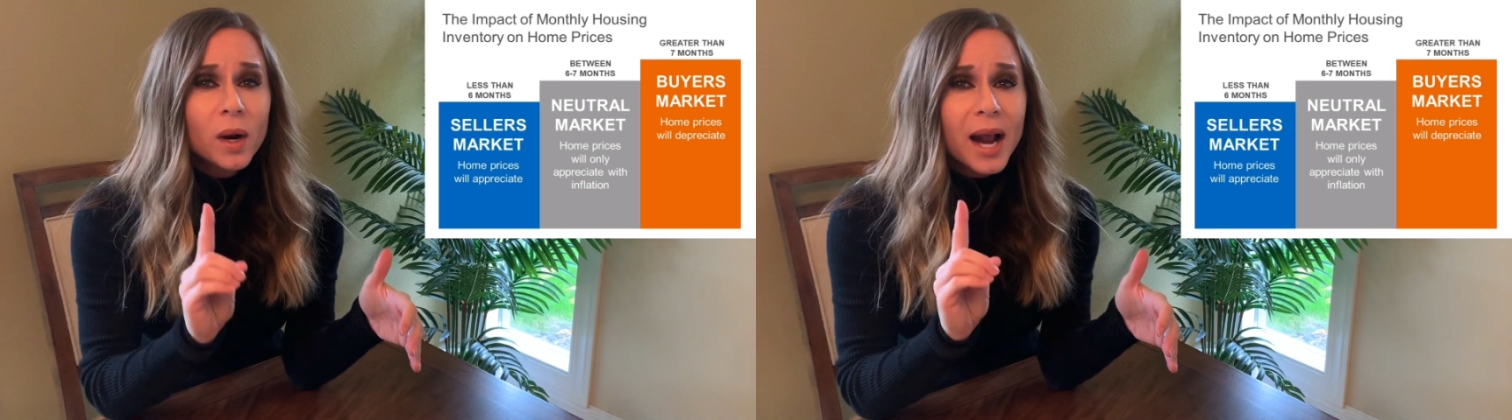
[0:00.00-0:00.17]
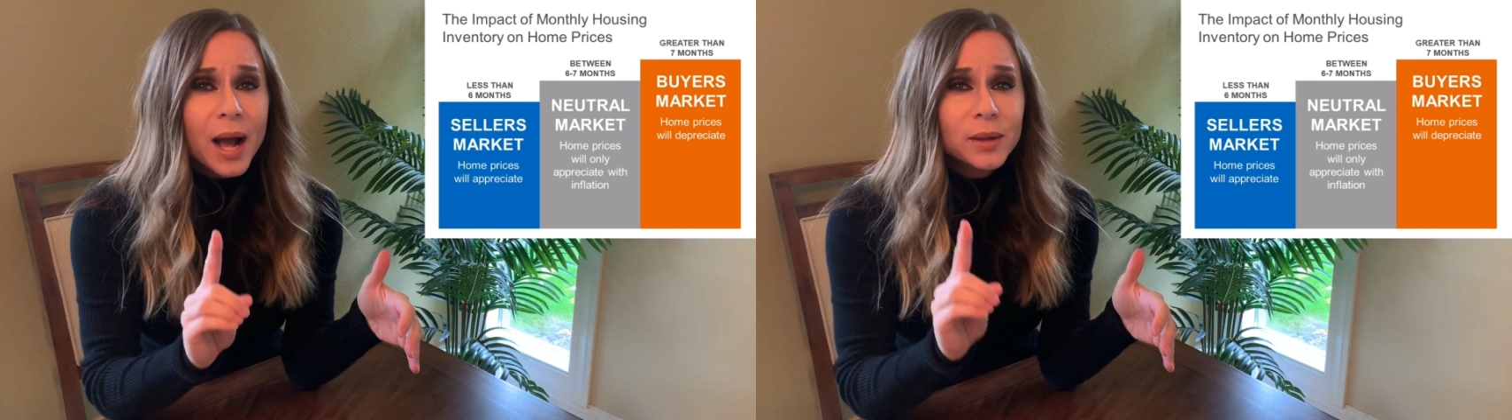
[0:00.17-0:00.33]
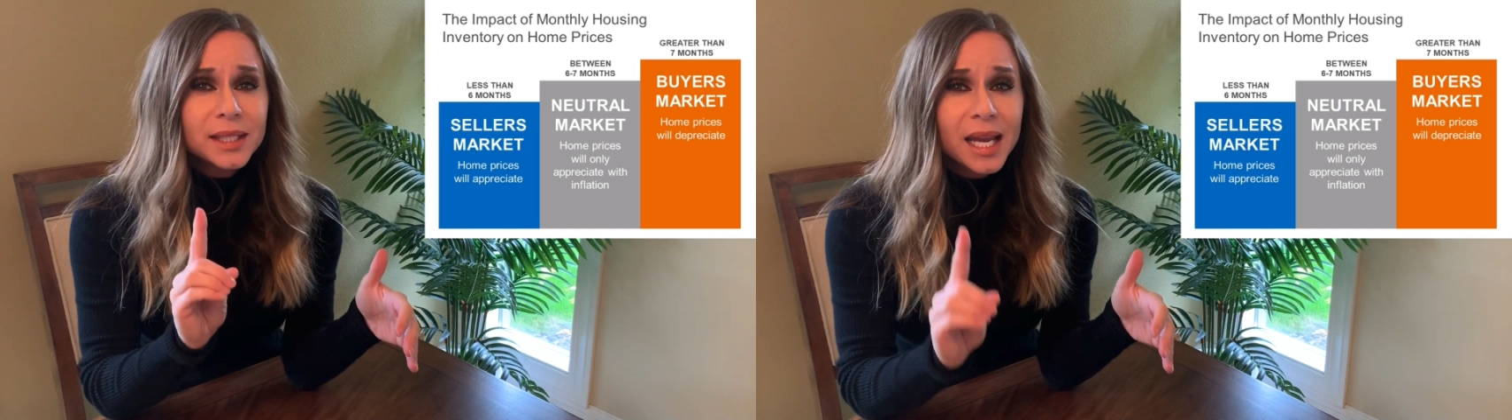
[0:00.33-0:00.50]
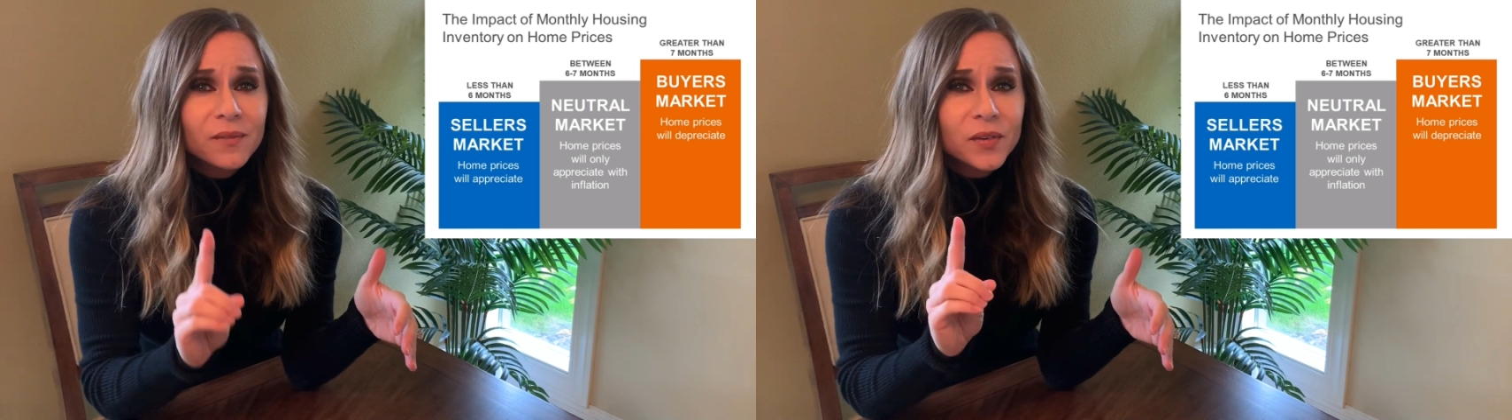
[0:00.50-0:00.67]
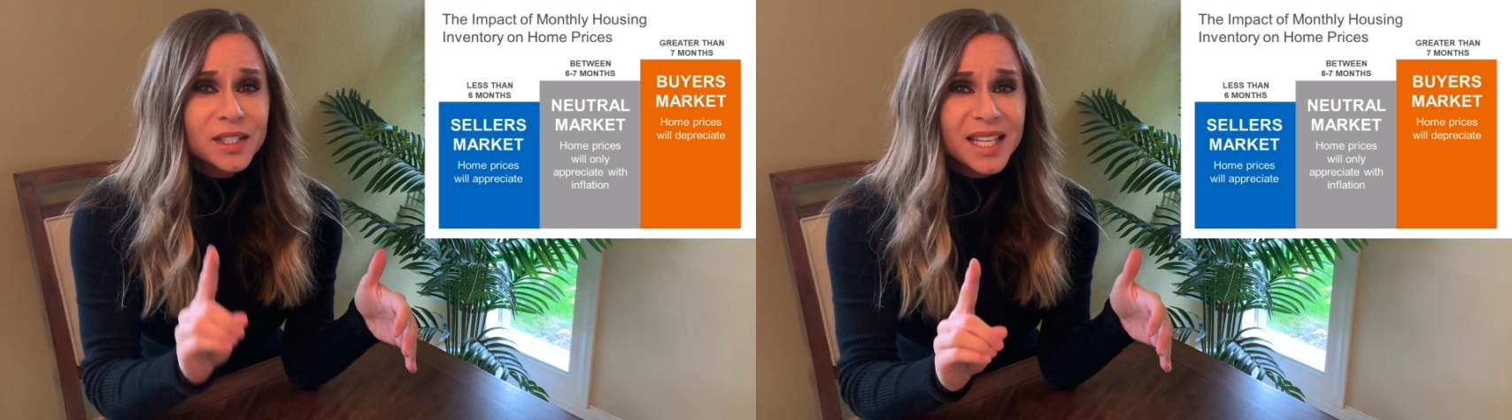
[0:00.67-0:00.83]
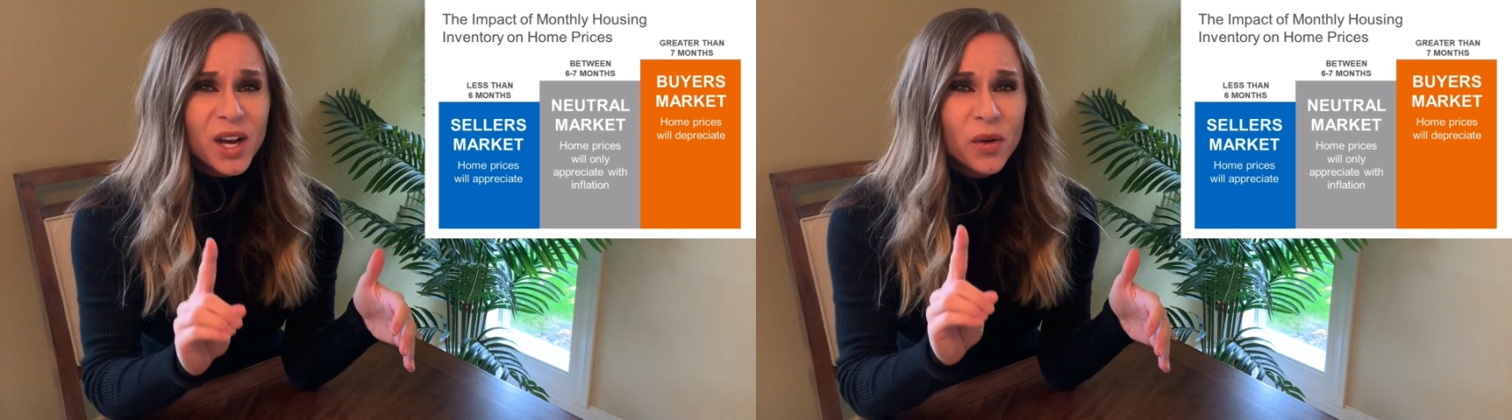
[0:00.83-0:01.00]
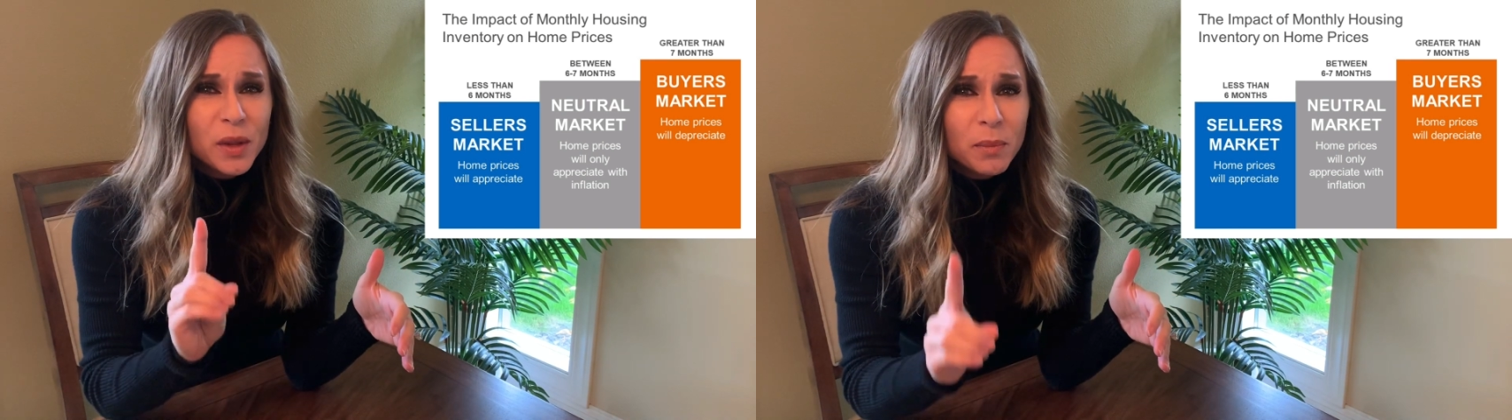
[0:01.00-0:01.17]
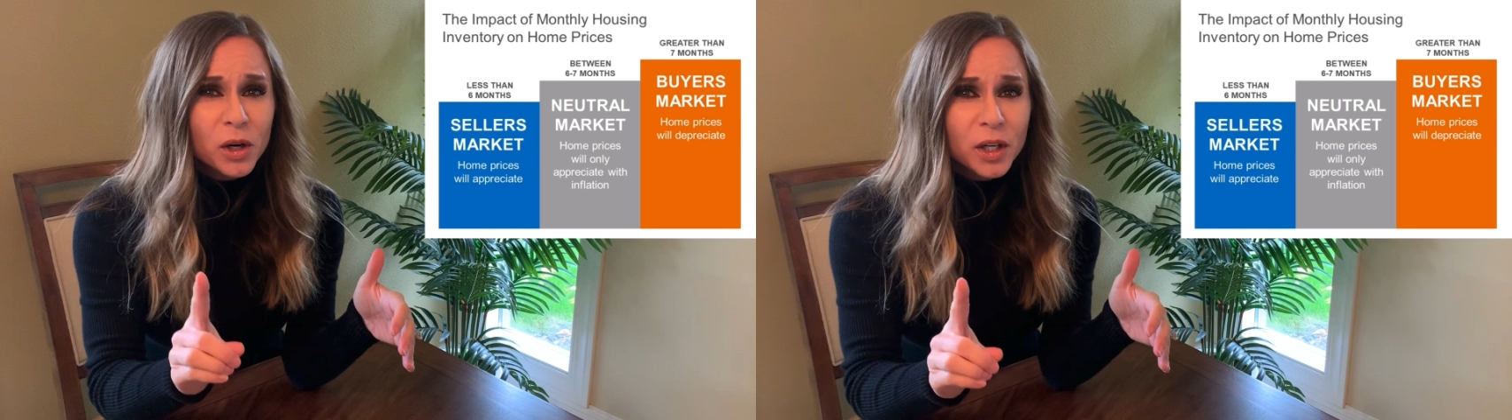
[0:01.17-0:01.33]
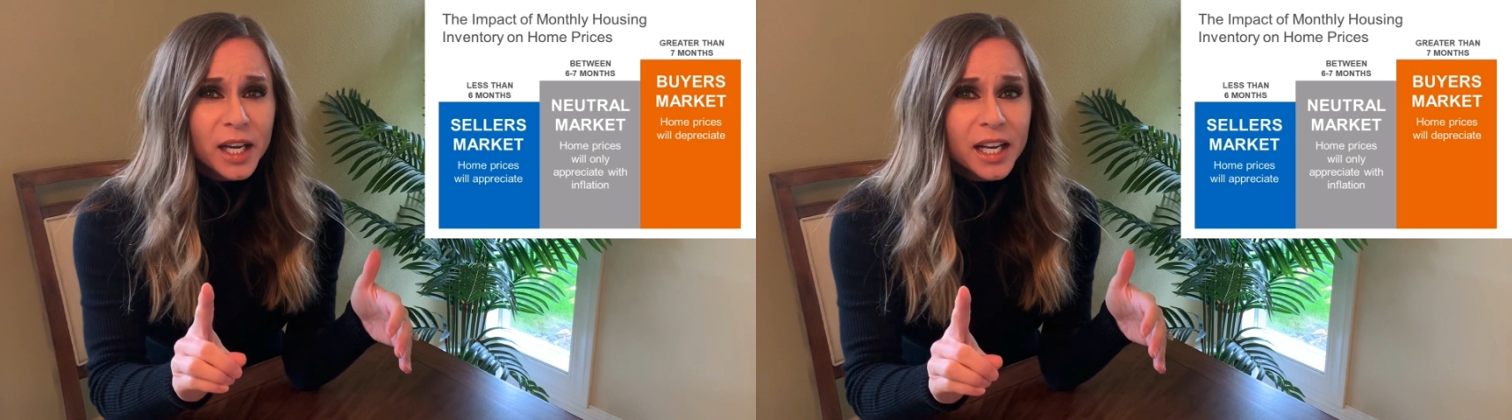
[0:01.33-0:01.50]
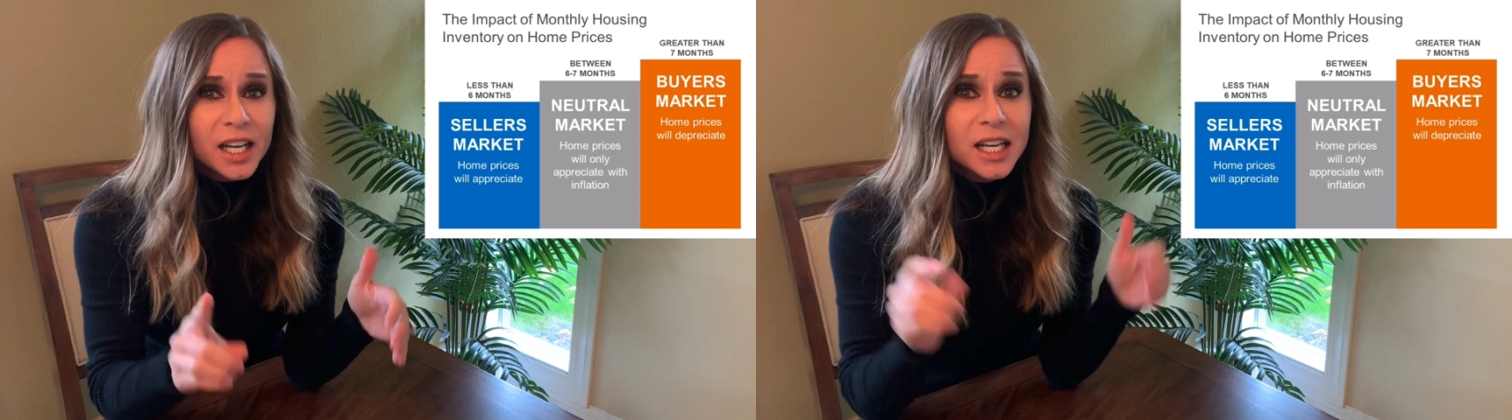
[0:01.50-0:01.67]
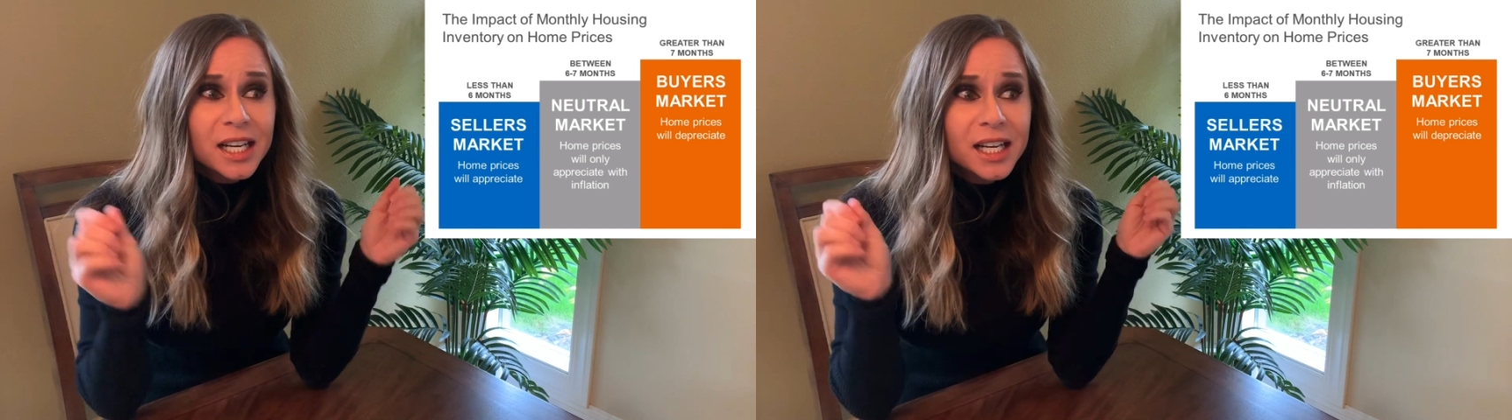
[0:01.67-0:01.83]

house came for sale in the market,